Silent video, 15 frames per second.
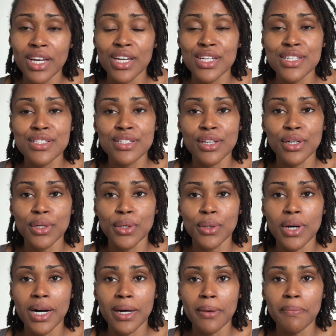So
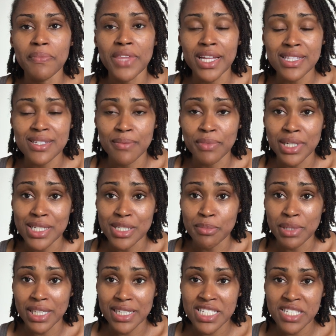that's something to be
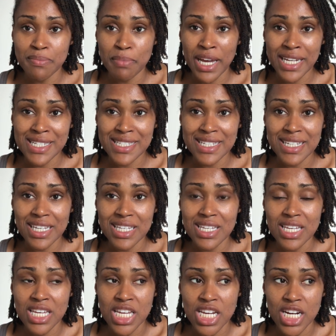expected
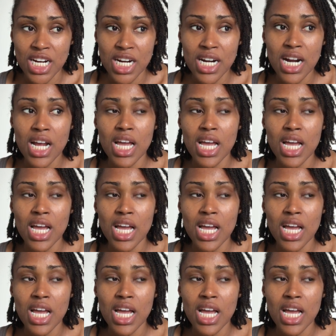here.